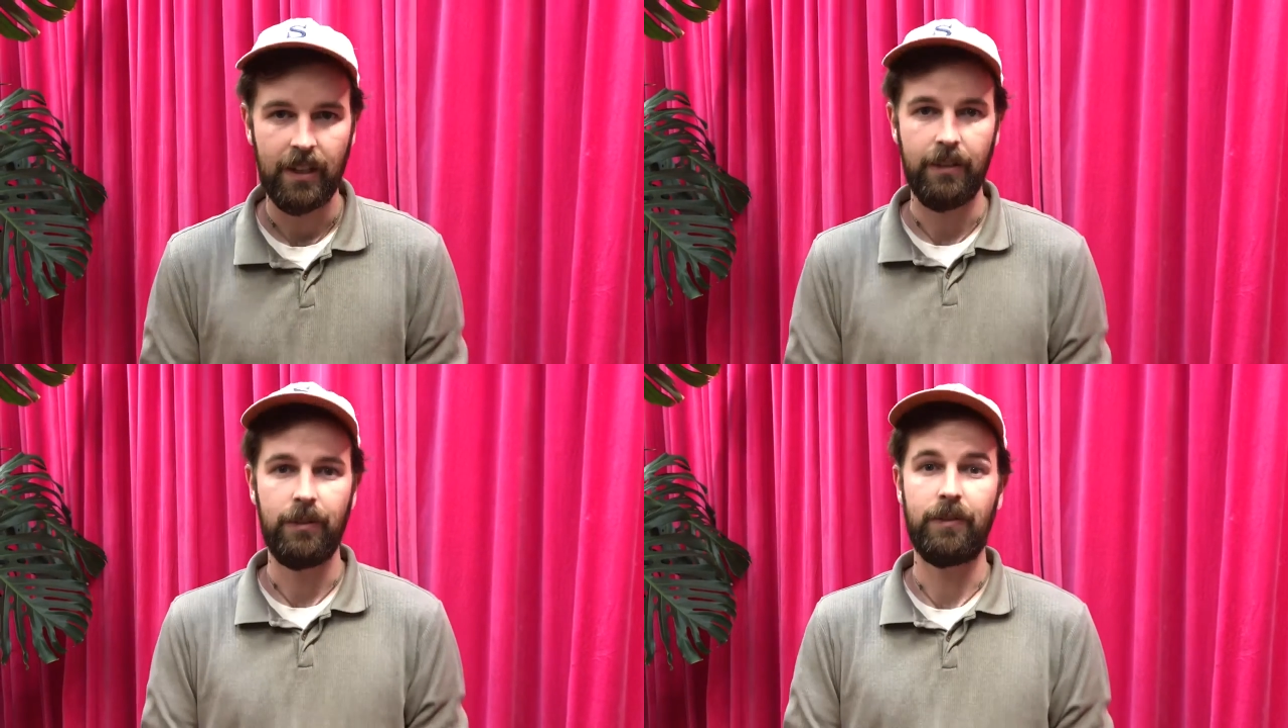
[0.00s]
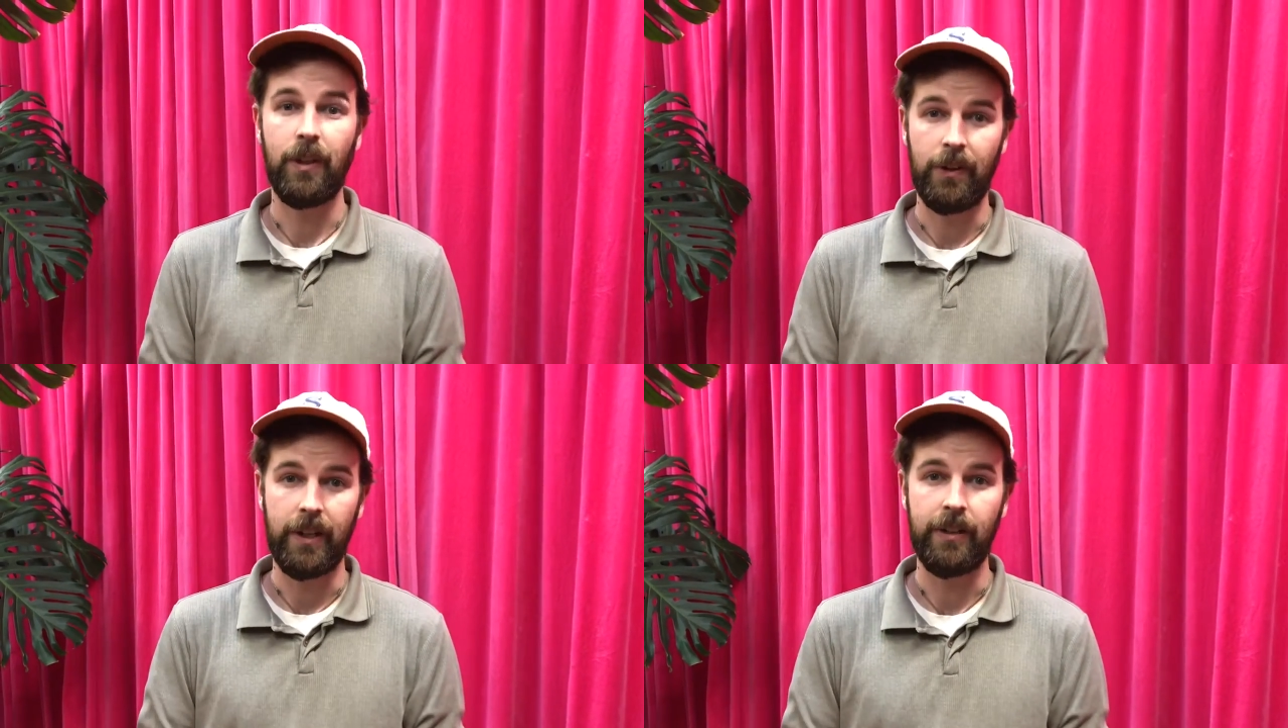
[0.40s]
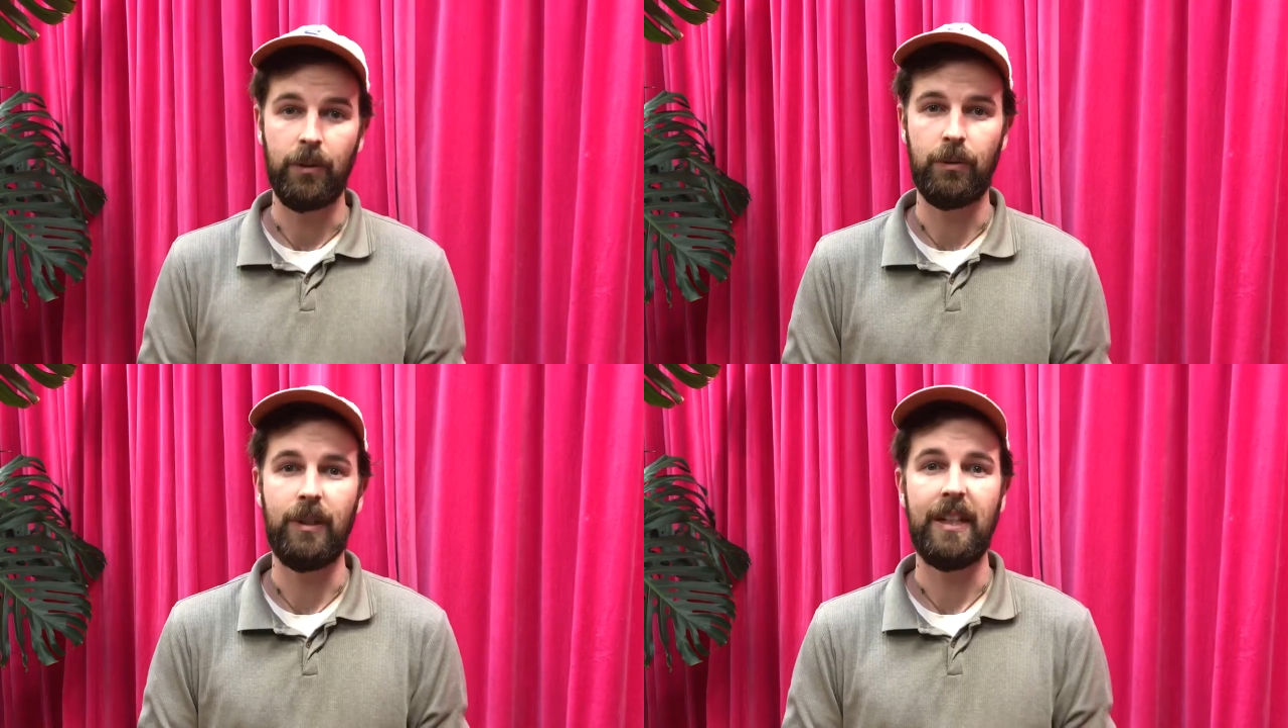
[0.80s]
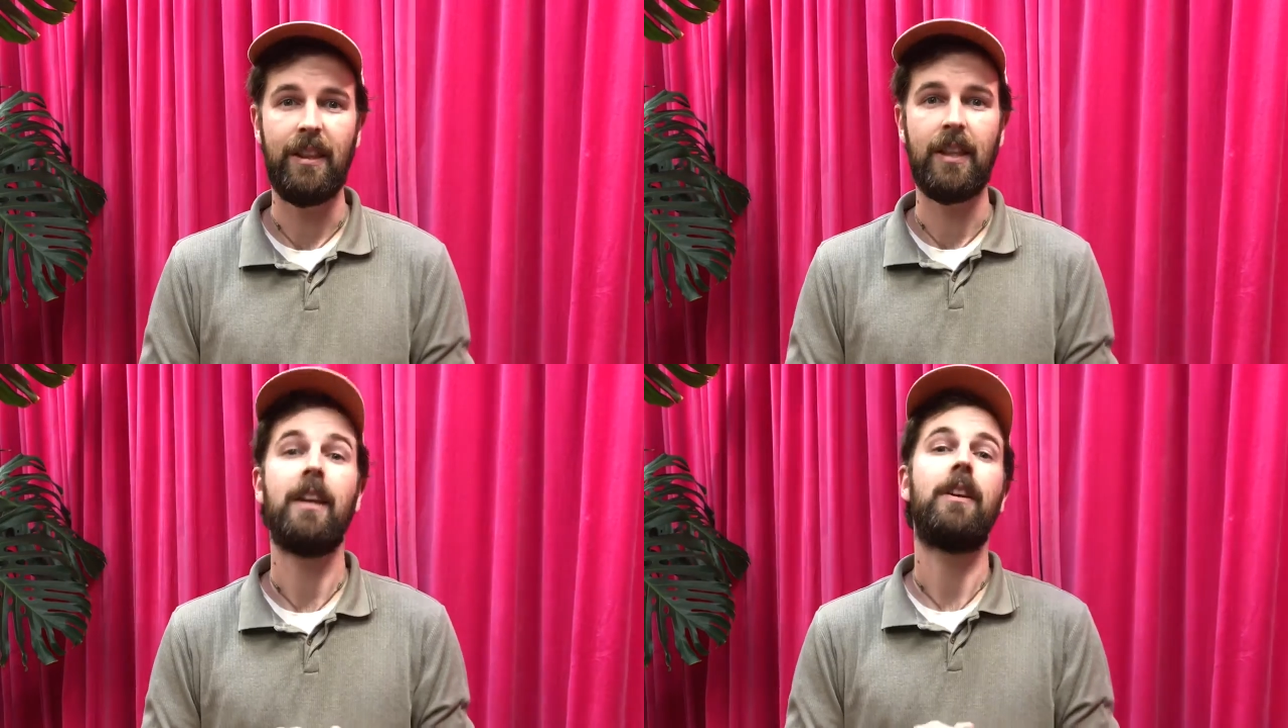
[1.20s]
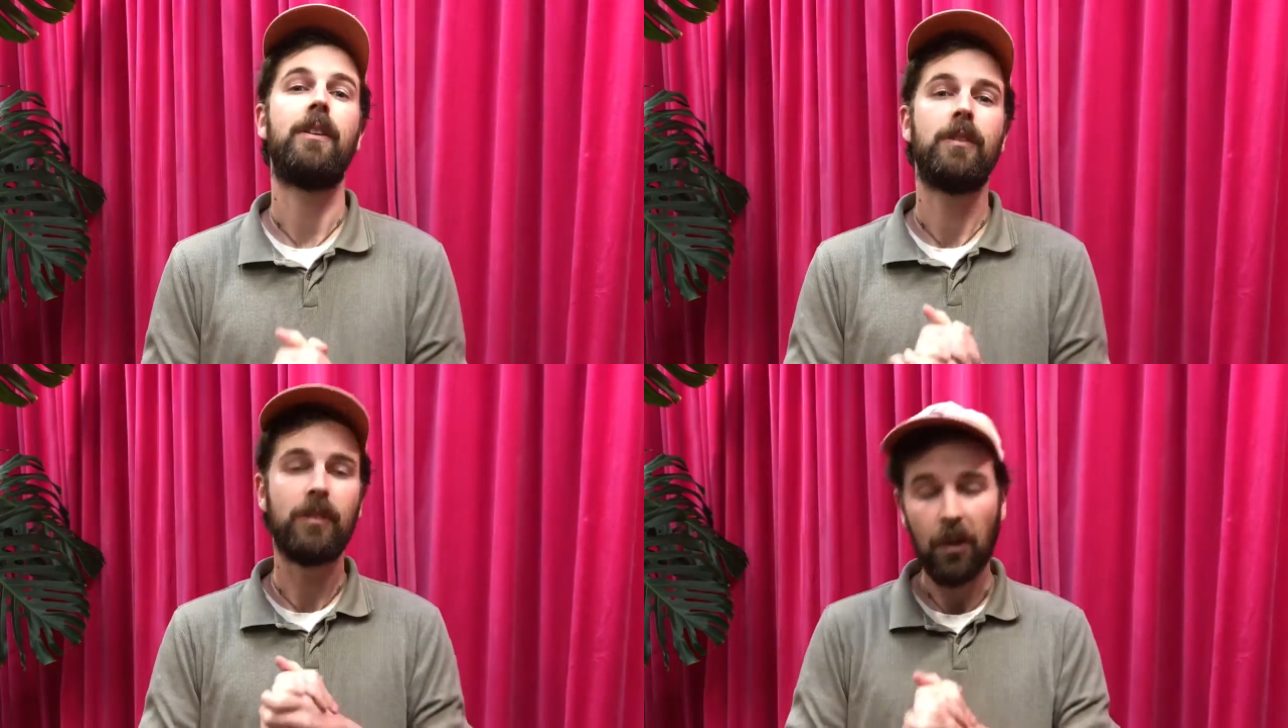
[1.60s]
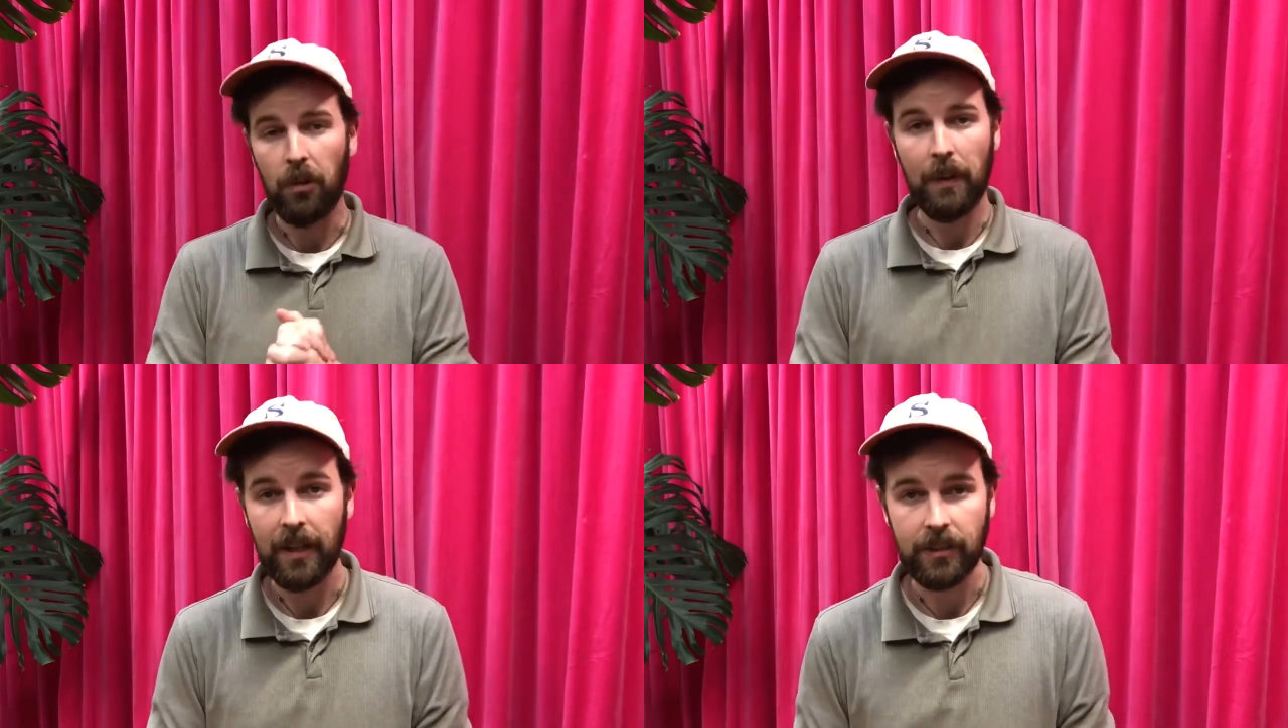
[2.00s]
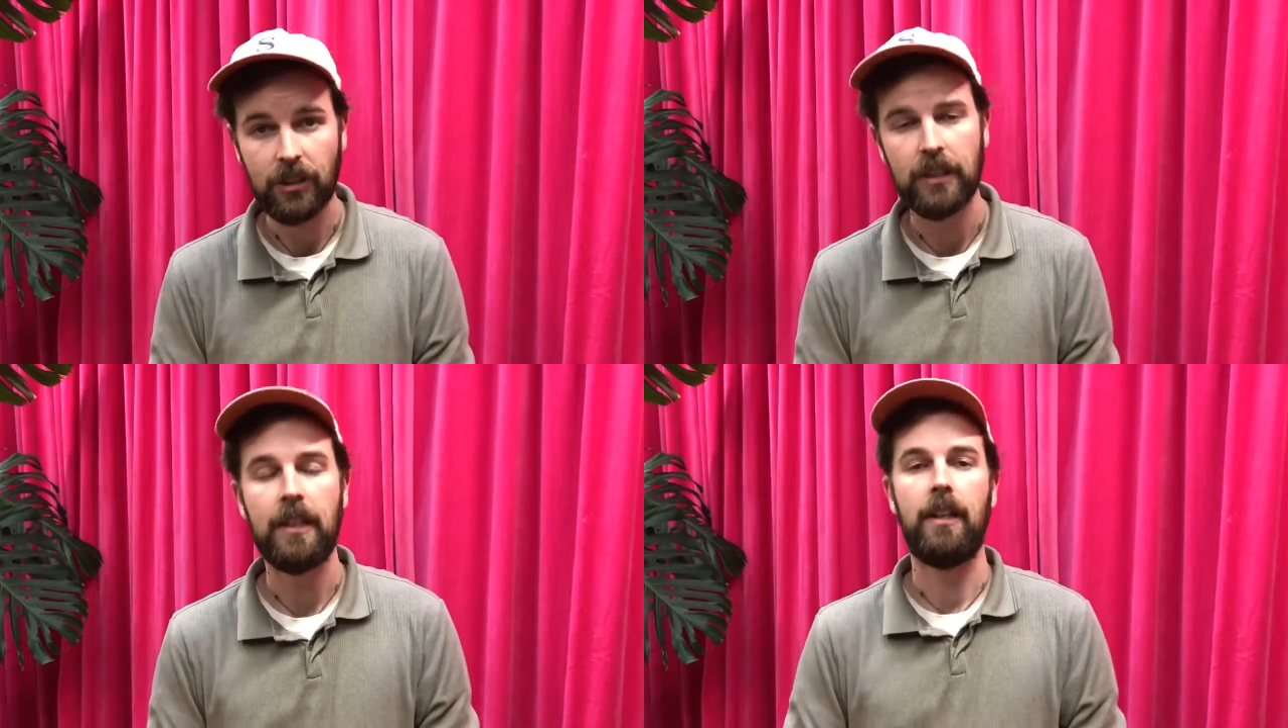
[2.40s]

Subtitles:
If you've donated already, thank you so much.